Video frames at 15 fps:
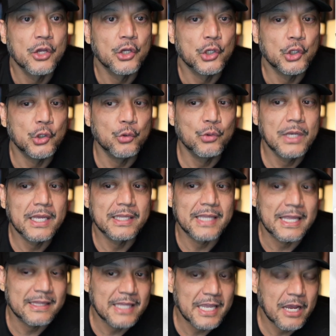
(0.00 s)

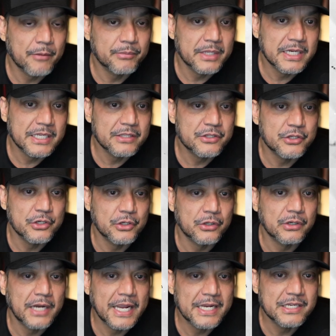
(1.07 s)
that they opted into
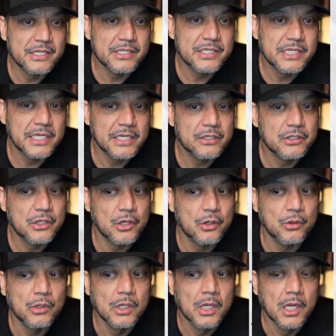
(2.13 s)
your agency.
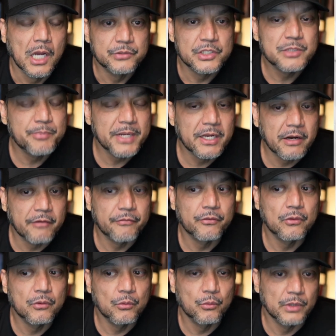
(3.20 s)
So just be
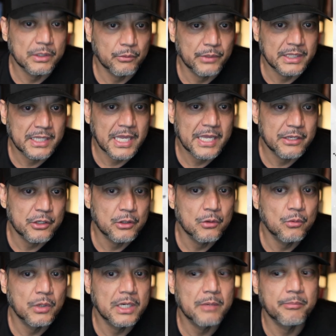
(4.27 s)
careful with that. You
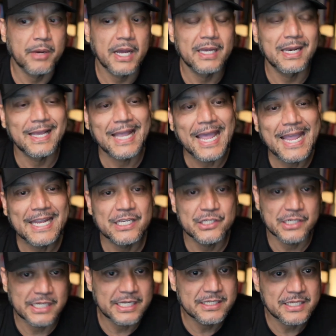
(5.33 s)
don't want to buy like age
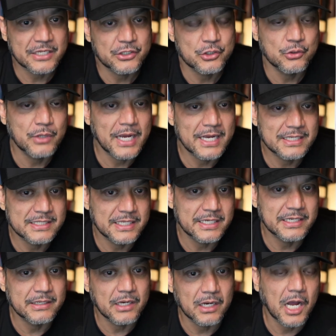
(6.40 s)
leads that you guys
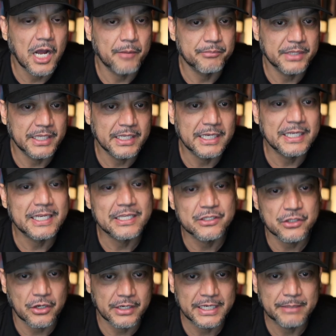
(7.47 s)
didn't opt in and then
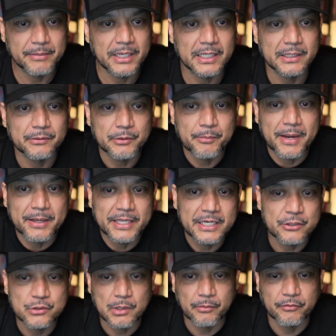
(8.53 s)
start emailing them. You might get
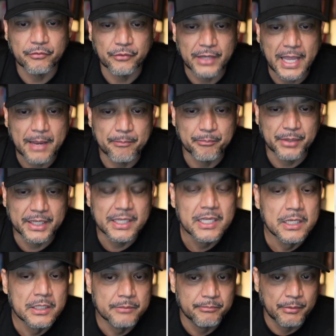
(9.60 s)
in trouble for that. But
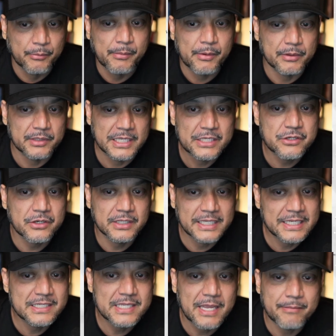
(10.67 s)
remember, these are
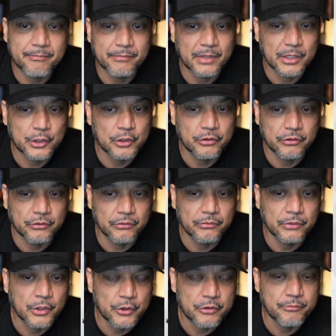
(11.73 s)
leads that
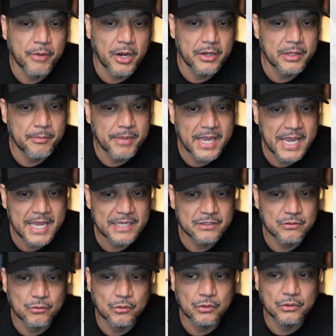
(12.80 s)
you bought in the
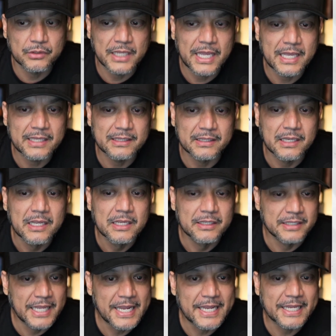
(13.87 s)
past or that
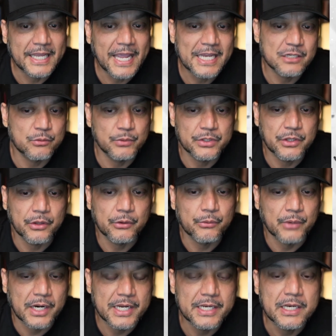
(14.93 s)
they engaged with you,
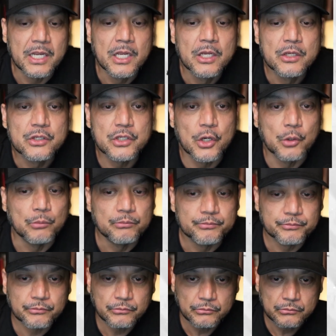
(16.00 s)
right? So
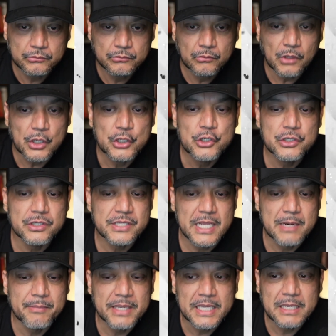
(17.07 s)
you just send
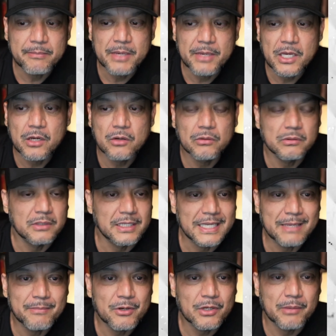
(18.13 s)
them an email. The
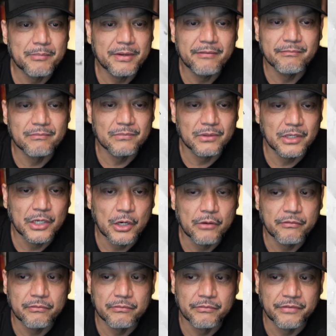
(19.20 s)
email can be,
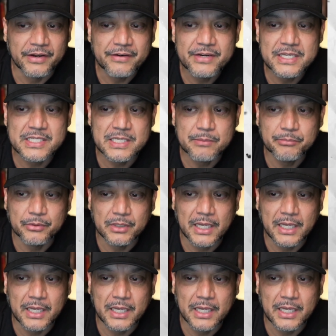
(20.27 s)
very simple. Like,